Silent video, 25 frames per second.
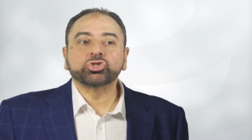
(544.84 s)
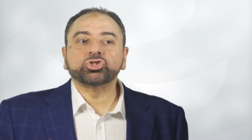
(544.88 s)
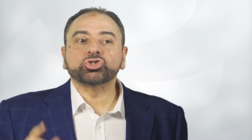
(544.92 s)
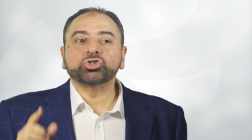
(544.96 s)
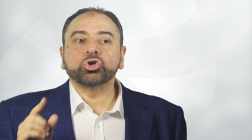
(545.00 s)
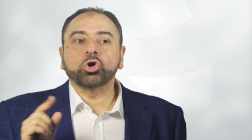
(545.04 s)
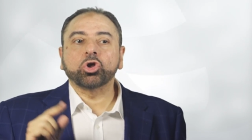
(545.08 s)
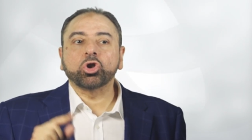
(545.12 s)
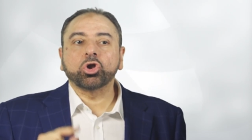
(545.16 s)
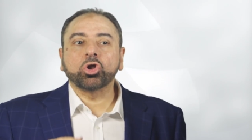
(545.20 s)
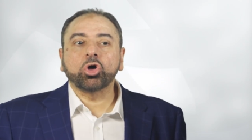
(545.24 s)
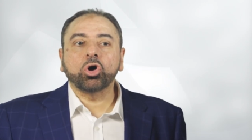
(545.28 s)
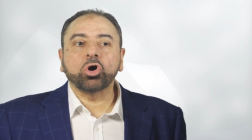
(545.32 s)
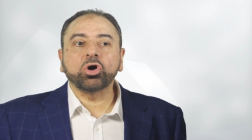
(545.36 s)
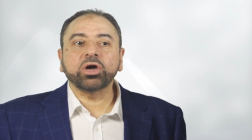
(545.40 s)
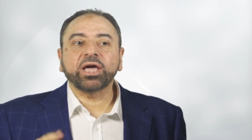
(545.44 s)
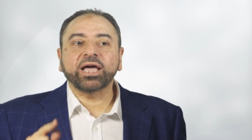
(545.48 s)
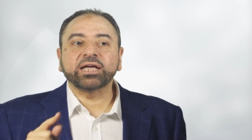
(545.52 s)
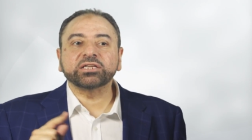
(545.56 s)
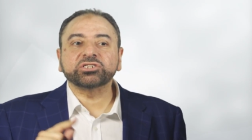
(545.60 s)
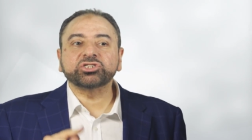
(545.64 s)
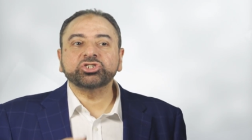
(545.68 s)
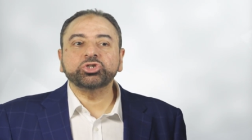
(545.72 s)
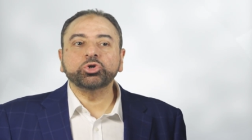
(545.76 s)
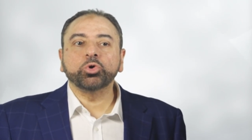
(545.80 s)
so long
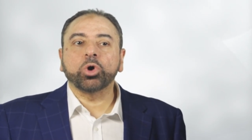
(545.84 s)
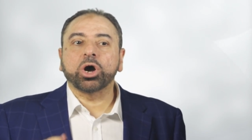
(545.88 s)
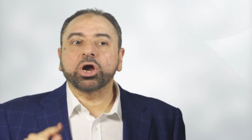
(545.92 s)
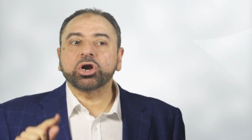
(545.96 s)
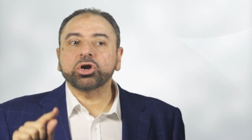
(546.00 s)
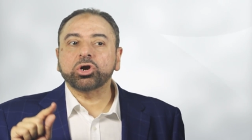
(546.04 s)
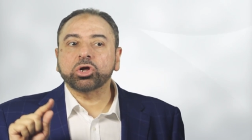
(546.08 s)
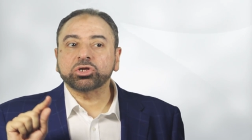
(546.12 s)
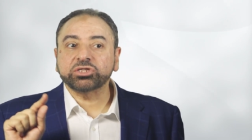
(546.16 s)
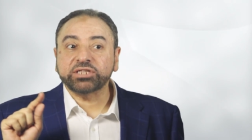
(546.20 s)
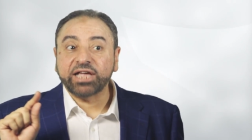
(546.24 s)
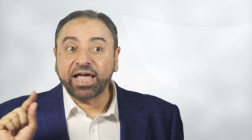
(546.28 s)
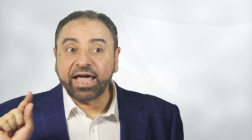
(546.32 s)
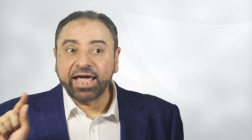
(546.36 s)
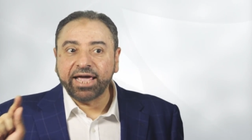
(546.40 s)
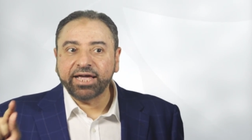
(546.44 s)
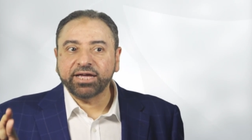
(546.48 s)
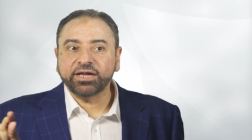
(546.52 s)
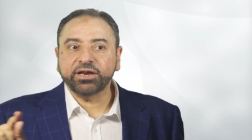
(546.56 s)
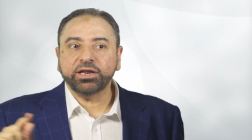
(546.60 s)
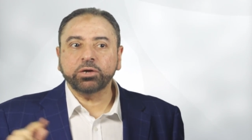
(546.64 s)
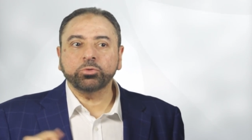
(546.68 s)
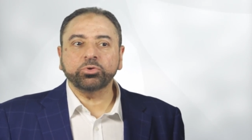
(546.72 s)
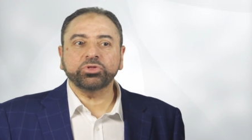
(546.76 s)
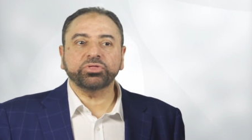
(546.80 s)
as you are not
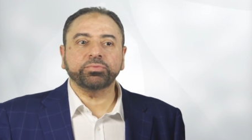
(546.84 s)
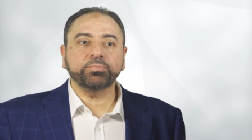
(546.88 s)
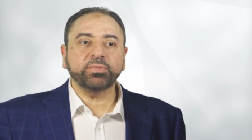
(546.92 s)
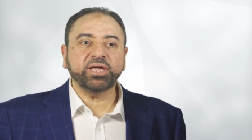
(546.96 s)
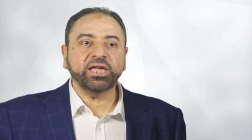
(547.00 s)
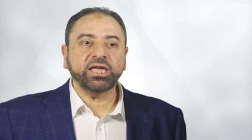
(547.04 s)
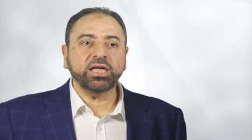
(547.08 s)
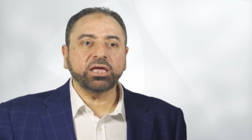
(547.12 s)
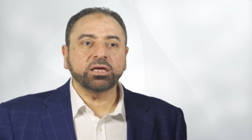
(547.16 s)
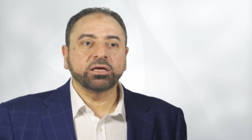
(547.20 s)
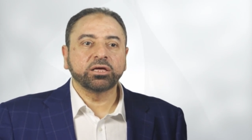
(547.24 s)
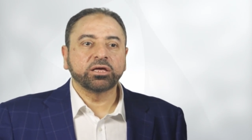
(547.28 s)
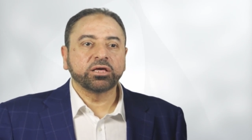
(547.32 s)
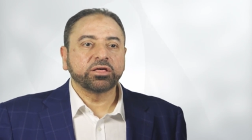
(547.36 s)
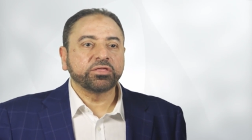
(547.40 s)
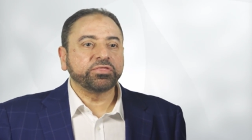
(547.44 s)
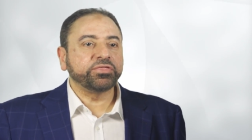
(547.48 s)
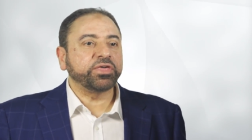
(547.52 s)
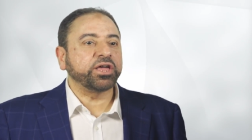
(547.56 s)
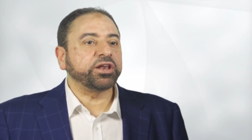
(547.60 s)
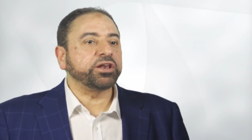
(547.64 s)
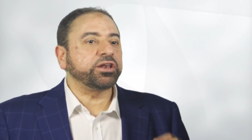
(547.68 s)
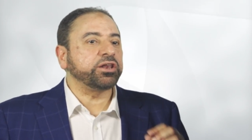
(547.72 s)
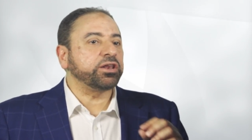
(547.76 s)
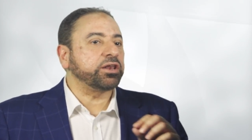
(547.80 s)
angry with me,
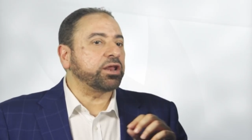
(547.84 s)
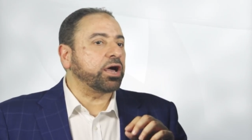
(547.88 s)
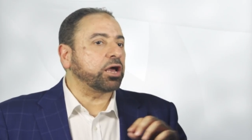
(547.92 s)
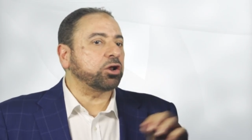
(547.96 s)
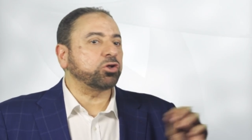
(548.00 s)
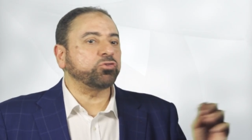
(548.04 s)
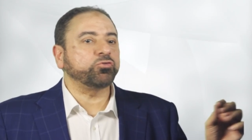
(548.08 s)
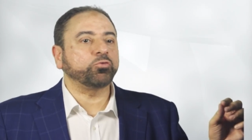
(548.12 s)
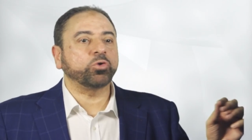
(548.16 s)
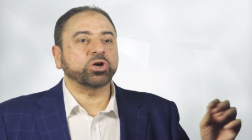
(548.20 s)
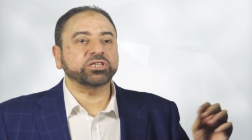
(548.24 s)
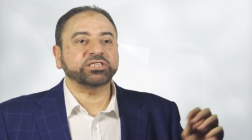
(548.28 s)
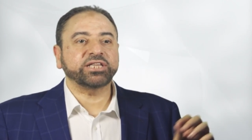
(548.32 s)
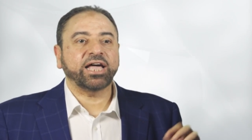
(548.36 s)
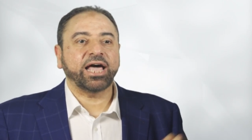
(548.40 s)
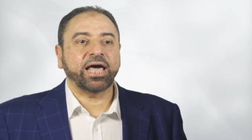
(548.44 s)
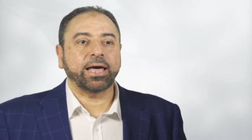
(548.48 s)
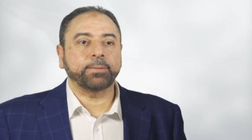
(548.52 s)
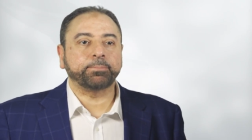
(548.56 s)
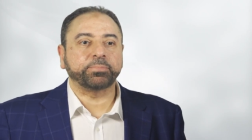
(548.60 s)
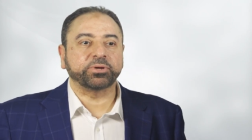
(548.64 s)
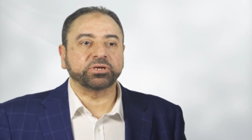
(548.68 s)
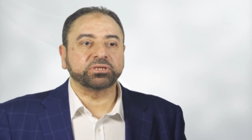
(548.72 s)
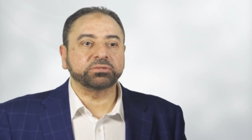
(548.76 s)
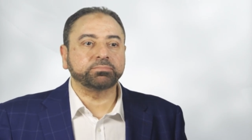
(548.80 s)
then none of what
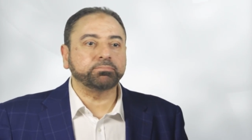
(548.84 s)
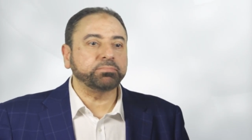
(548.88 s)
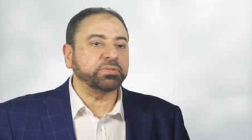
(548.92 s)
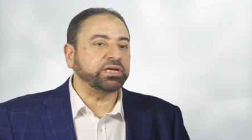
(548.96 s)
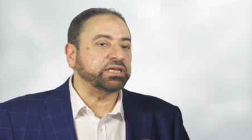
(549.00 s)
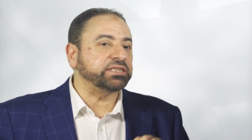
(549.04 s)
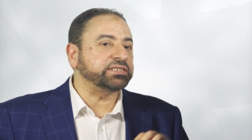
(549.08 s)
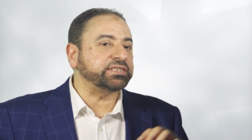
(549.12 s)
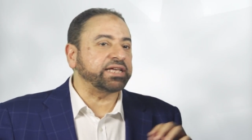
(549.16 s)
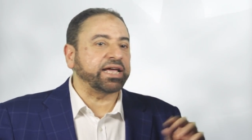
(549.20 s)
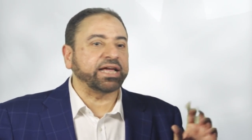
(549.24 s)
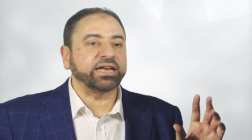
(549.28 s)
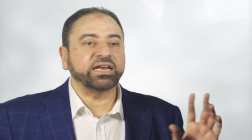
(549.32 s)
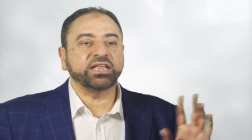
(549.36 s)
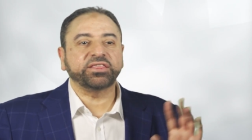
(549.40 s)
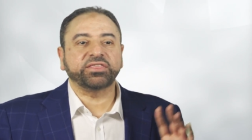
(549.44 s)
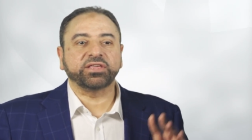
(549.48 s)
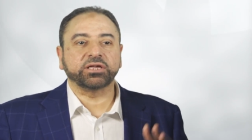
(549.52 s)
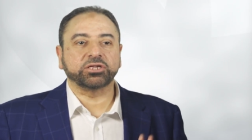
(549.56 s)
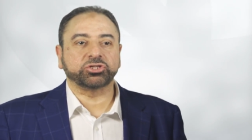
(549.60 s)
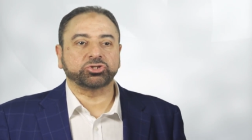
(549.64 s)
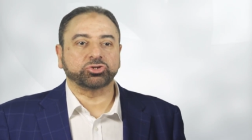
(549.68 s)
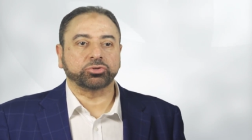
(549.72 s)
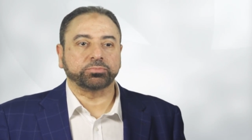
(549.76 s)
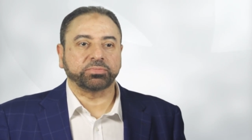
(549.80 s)
happened means
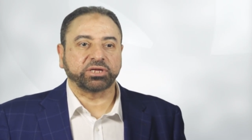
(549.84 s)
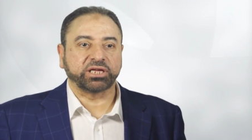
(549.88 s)
anything to